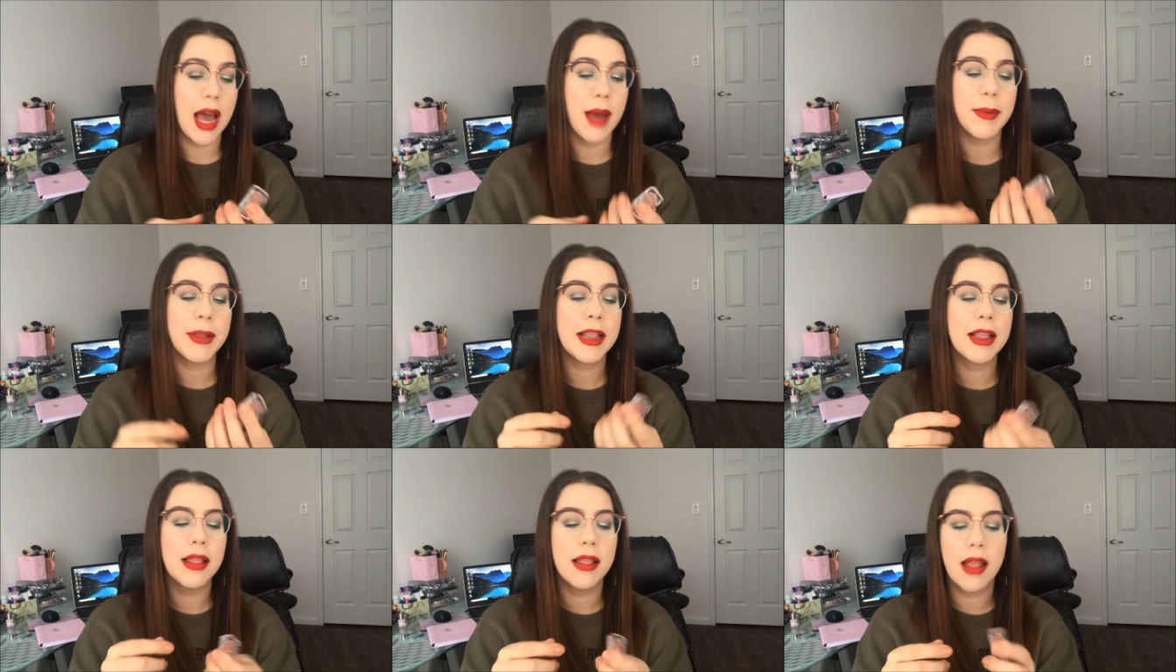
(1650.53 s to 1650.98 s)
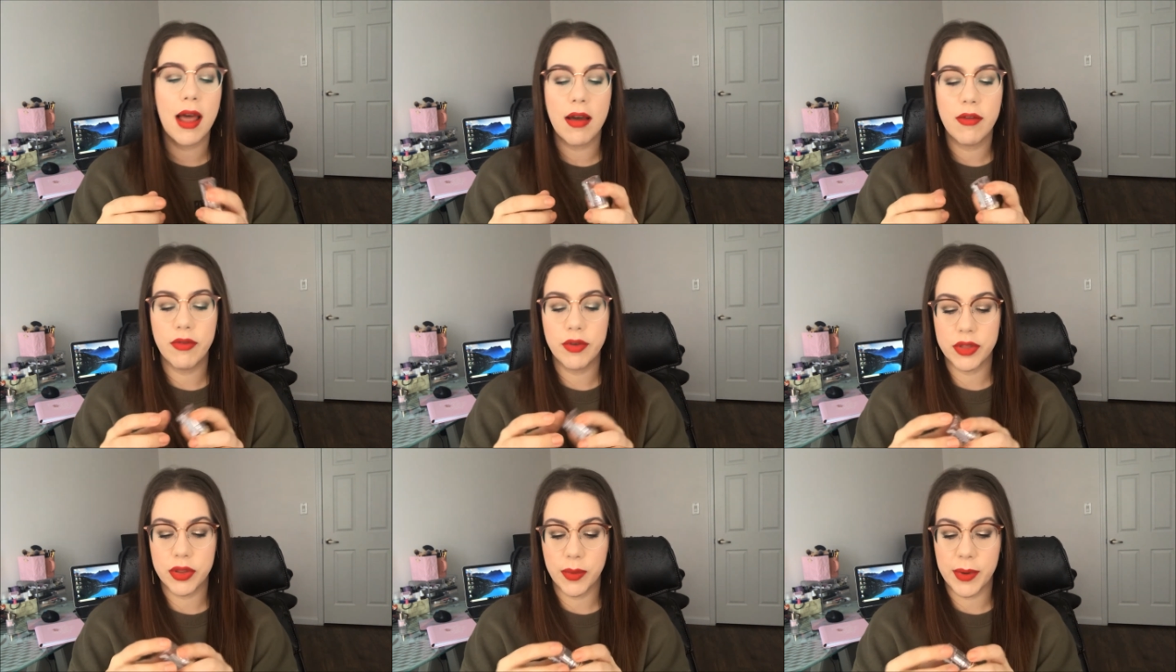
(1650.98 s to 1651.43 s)
I'm in
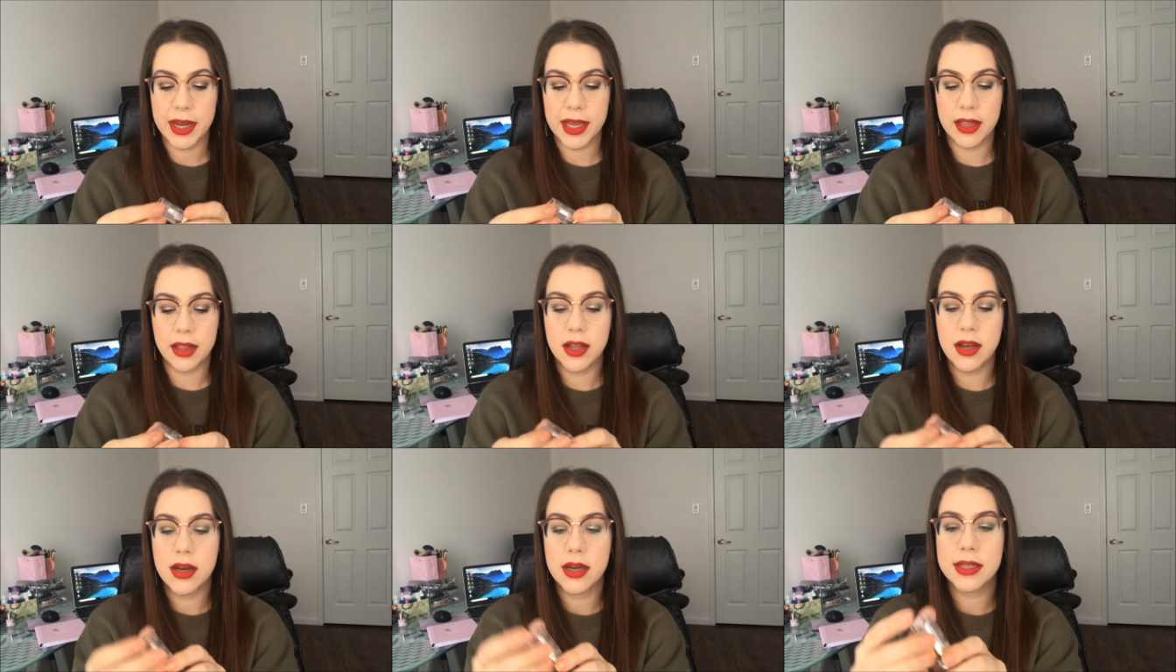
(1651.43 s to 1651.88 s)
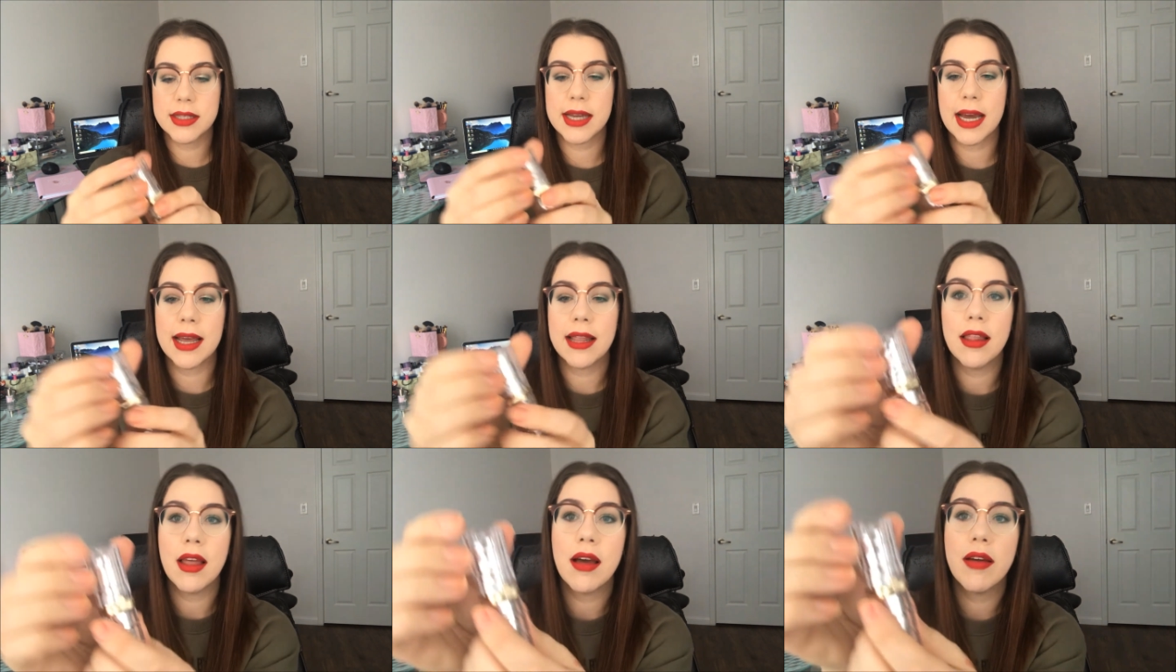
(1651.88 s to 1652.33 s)
love with the way it
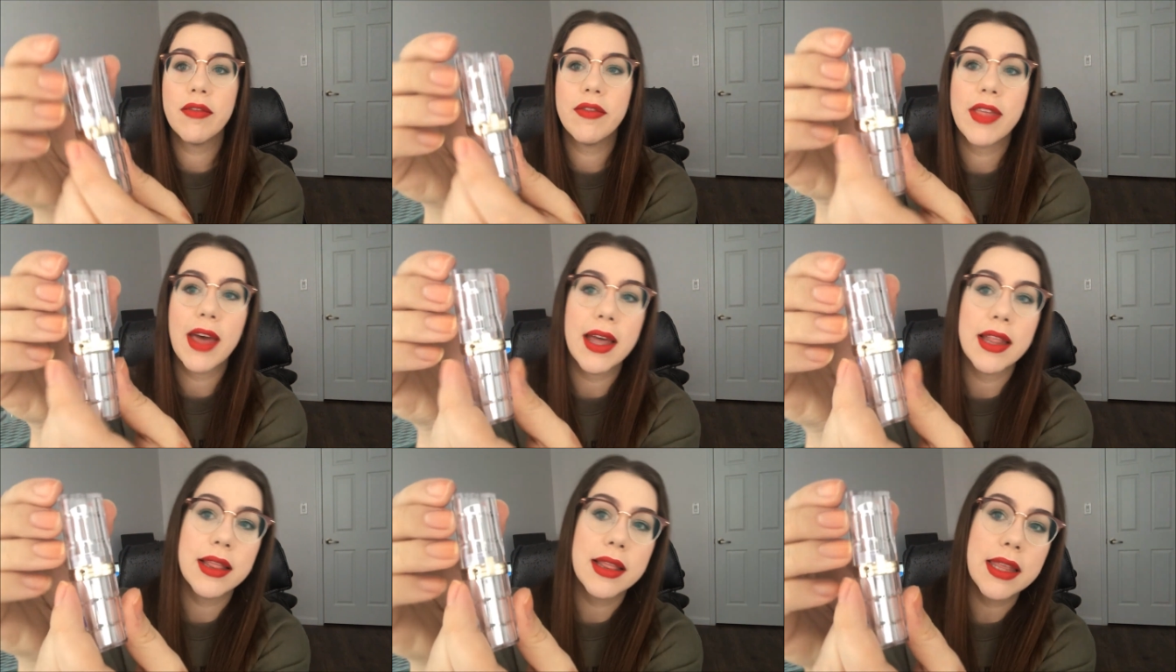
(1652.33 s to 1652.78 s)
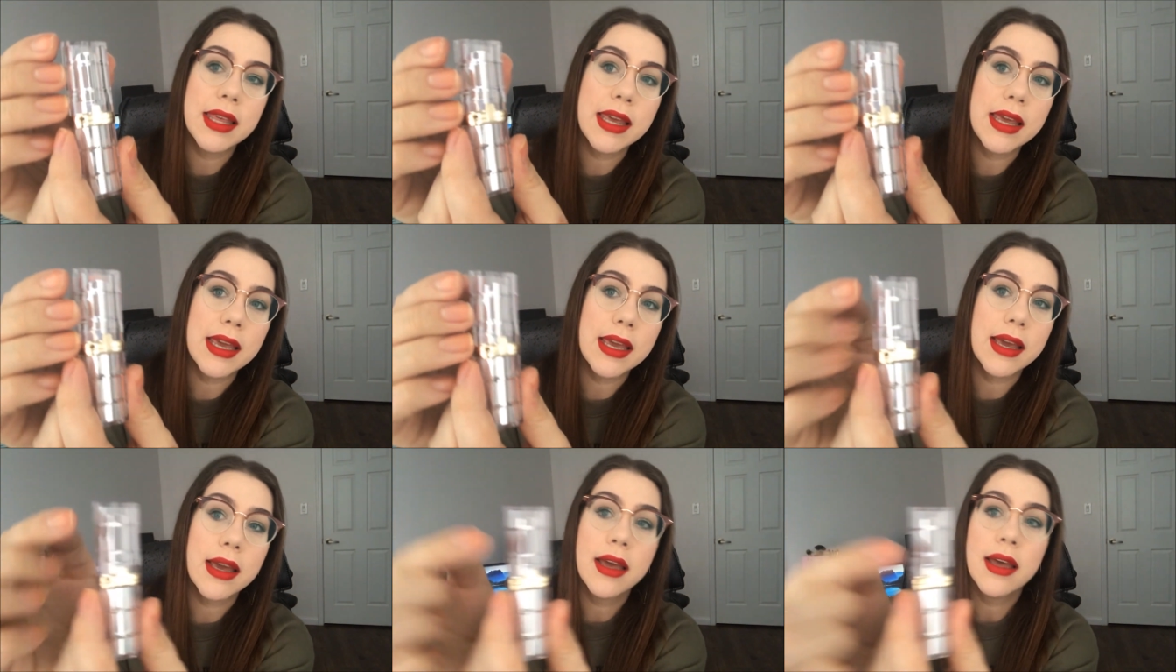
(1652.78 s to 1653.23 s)
looks. I love that
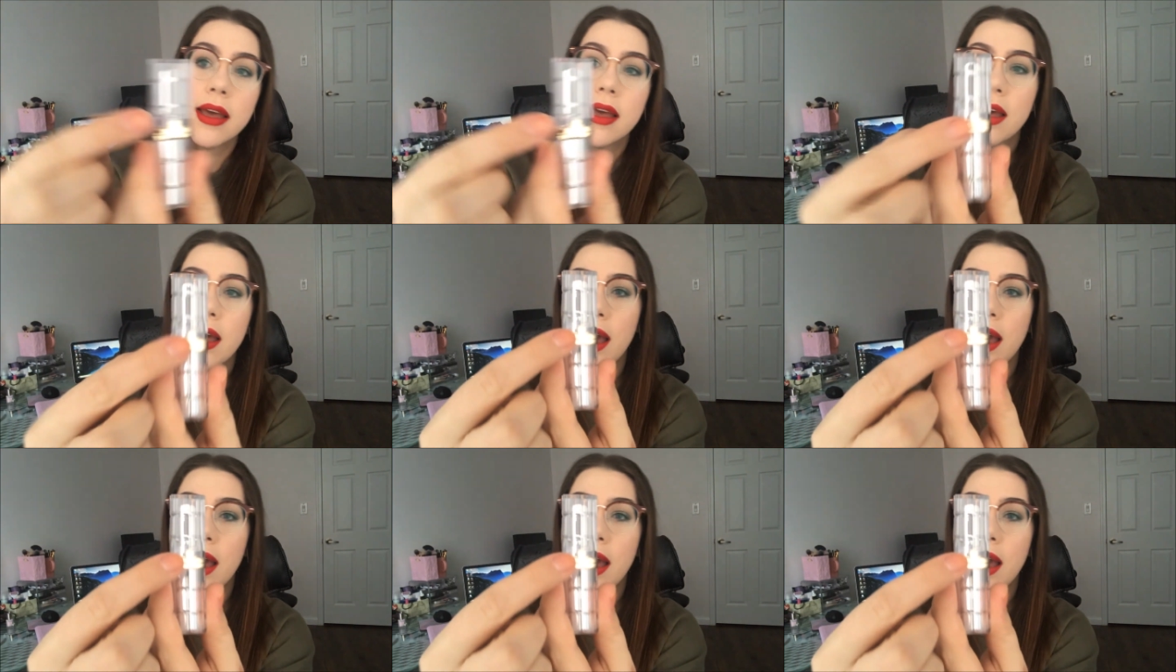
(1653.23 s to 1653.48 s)
the